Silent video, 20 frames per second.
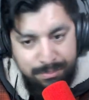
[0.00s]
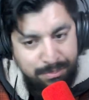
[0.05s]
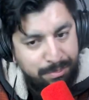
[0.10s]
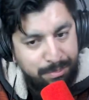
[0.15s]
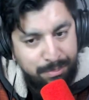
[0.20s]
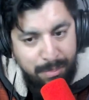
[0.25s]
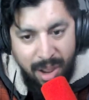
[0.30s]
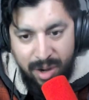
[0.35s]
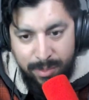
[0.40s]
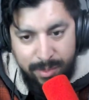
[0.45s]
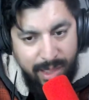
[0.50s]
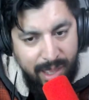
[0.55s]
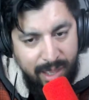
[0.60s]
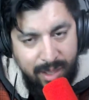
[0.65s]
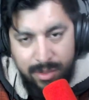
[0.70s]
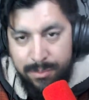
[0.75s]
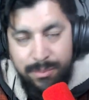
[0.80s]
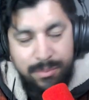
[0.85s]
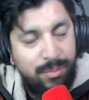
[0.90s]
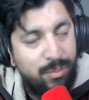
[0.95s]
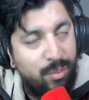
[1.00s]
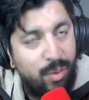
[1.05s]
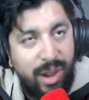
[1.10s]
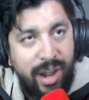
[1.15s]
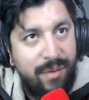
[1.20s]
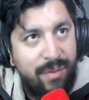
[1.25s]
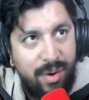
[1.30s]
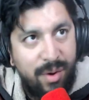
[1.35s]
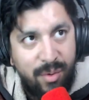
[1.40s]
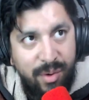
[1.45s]
bottom deck them,
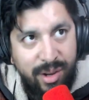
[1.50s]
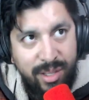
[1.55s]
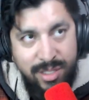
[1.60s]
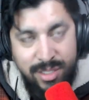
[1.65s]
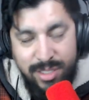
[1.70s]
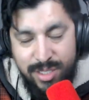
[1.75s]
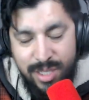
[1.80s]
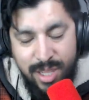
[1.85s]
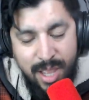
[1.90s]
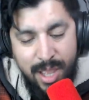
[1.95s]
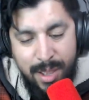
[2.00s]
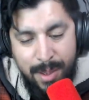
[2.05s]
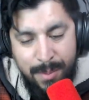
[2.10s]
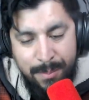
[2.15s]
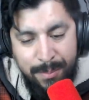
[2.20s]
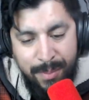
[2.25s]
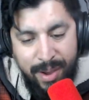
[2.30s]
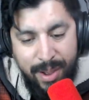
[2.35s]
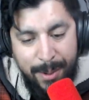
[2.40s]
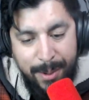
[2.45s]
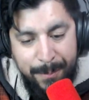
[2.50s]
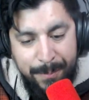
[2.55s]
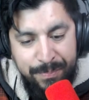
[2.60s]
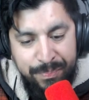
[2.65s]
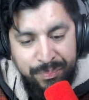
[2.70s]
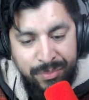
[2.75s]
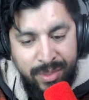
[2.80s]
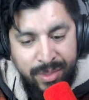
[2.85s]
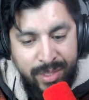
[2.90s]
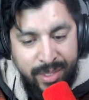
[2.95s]
whatever it is. But
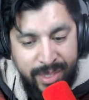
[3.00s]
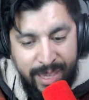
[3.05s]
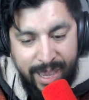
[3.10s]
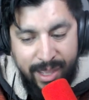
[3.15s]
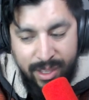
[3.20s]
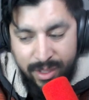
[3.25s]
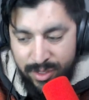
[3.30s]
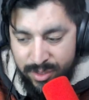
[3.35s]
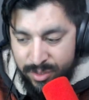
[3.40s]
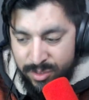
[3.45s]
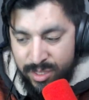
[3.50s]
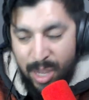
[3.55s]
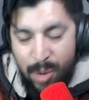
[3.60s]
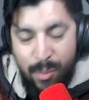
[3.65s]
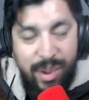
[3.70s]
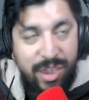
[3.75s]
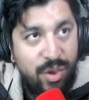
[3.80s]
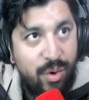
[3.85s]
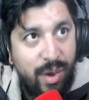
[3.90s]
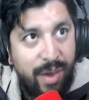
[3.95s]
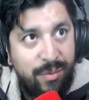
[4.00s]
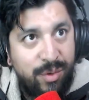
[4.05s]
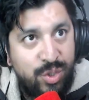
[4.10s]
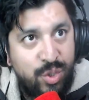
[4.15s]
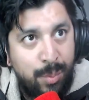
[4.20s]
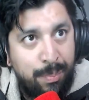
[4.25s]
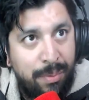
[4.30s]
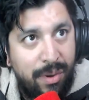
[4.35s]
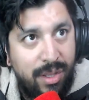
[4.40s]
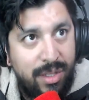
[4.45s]
yeah, that way you're able to
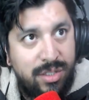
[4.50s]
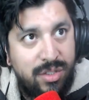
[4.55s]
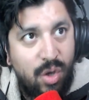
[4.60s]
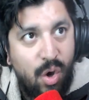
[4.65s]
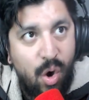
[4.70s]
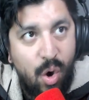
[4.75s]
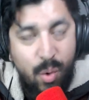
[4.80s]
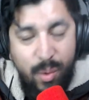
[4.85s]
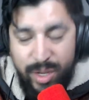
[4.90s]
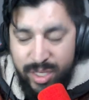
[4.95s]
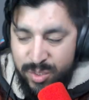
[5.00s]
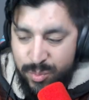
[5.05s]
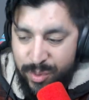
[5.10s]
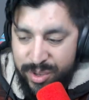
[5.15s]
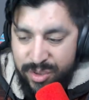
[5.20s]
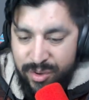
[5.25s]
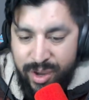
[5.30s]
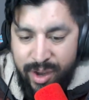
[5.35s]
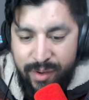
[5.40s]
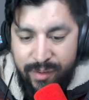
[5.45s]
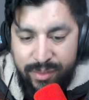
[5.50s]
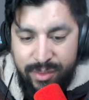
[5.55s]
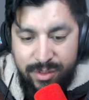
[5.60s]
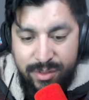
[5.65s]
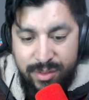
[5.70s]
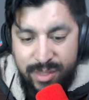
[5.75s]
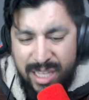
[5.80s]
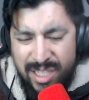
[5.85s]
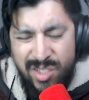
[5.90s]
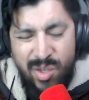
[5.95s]
plus always with your character.
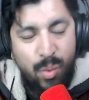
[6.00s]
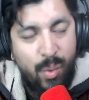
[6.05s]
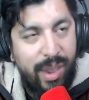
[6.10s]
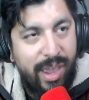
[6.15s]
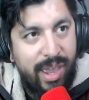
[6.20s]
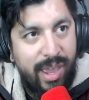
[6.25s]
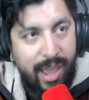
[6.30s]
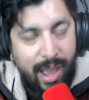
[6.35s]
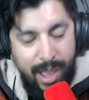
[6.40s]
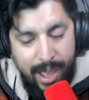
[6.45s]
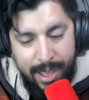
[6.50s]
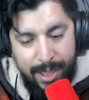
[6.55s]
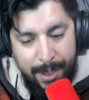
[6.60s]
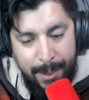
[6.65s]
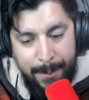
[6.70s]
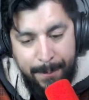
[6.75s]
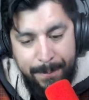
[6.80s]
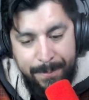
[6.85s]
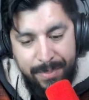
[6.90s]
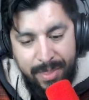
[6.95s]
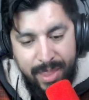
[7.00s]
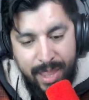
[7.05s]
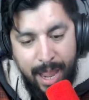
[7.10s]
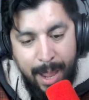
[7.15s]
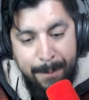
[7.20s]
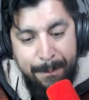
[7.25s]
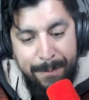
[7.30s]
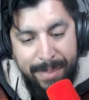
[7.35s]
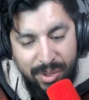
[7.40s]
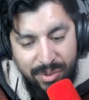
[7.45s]
That's the way I
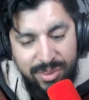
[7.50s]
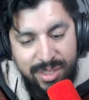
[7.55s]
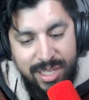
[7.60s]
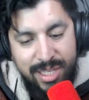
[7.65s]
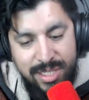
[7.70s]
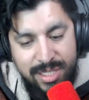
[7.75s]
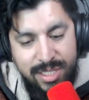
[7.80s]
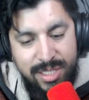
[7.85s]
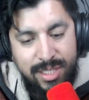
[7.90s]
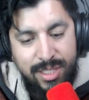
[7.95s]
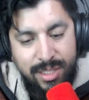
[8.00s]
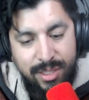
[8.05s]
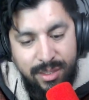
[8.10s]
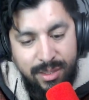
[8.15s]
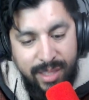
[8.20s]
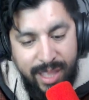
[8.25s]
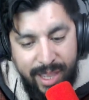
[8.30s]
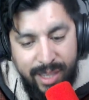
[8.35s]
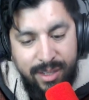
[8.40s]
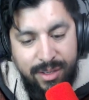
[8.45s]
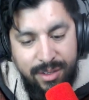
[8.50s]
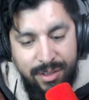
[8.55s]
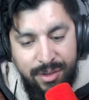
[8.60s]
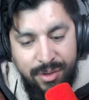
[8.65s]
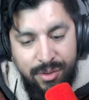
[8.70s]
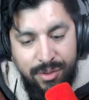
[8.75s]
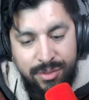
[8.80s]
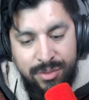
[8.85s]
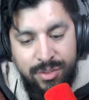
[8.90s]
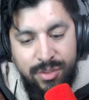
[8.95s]
built this deck,
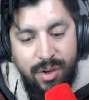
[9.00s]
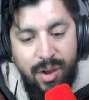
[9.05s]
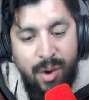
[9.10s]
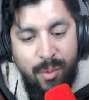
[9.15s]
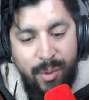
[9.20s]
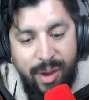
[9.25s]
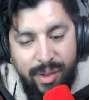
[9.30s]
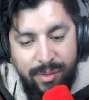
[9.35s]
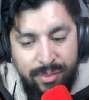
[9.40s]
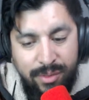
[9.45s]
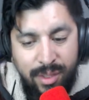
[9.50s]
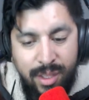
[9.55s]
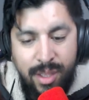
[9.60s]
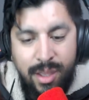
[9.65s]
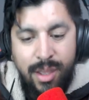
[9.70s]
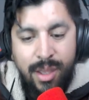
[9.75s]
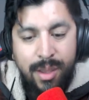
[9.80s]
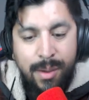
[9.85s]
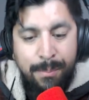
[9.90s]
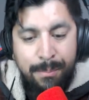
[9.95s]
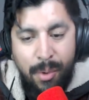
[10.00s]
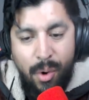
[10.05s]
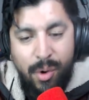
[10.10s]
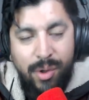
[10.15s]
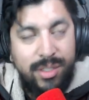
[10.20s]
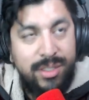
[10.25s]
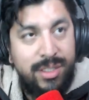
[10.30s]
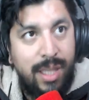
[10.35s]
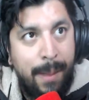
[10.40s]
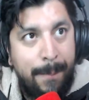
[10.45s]
so around
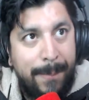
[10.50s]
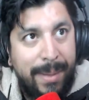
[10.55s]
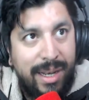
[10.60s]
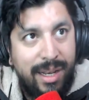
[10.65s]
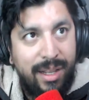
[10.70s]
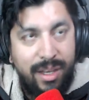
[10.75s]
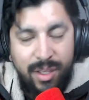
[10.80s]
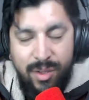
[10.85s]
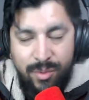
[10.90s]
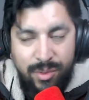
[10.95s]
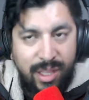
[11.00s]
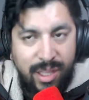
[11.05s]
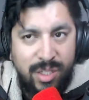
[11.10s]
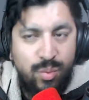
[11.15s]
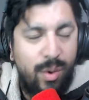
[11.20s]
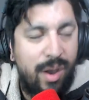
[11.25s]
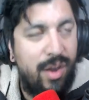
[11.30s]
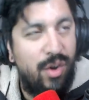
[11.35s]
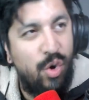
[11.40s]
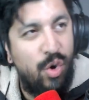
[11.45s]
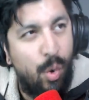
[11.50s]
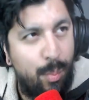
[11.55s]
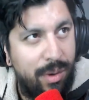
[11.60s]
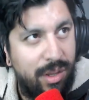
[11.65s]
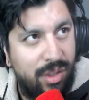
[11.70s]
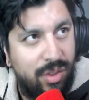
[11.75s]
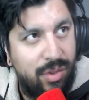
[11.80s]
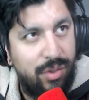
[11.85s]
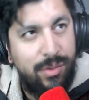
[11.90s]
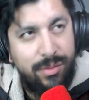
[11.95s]
Boa's ability. That's what I normally
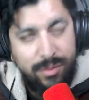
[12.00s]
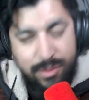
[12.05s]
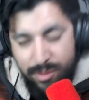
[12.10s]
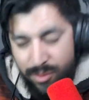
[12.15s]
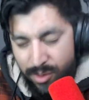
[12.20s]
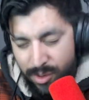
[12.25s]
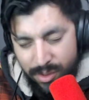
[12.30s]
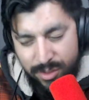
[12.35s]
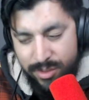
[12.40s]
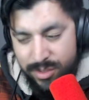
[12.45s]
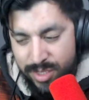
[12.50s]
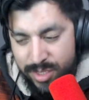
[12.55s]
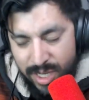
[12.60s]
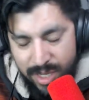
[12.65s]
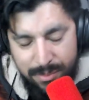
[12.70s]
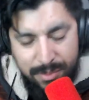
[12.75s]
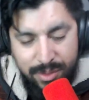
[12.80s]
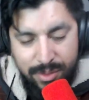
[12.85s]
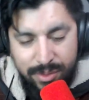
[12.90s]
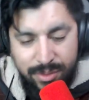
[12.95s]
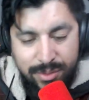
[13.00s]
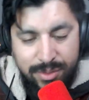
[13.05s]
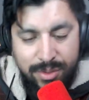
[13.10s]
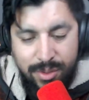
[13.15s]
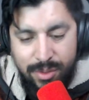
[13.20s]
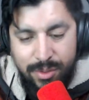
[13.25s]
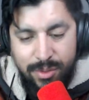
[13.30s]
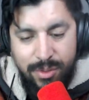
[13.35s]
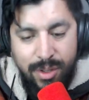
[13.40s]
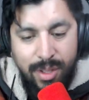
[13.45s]
do all the time, so